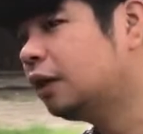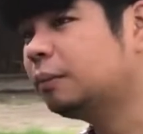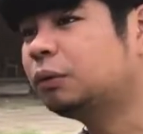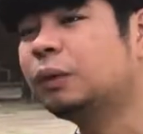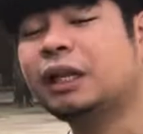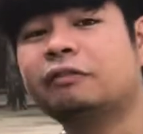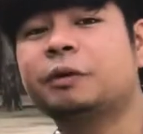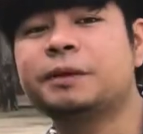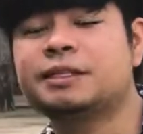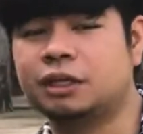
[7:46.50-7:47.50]
but will never
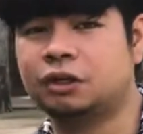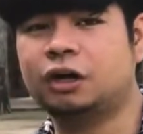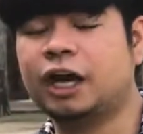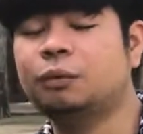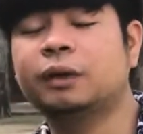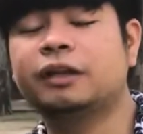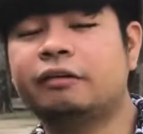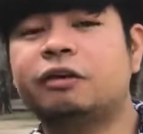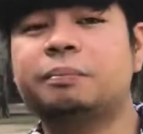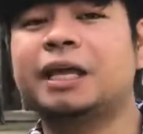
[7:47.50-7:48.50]
be 0 and will
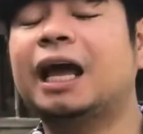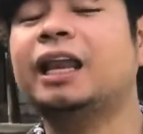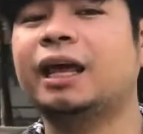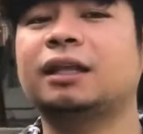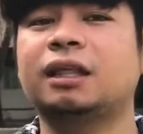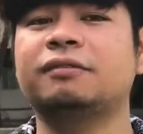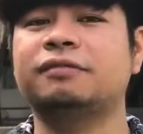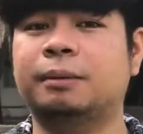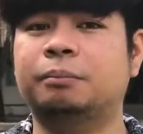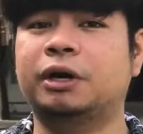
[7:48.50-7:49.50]
never be a negative
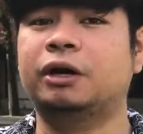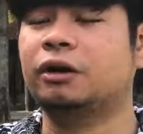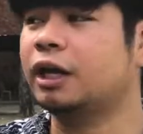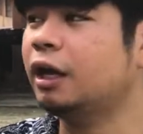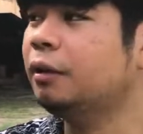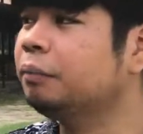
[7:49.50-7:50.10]
number, okay?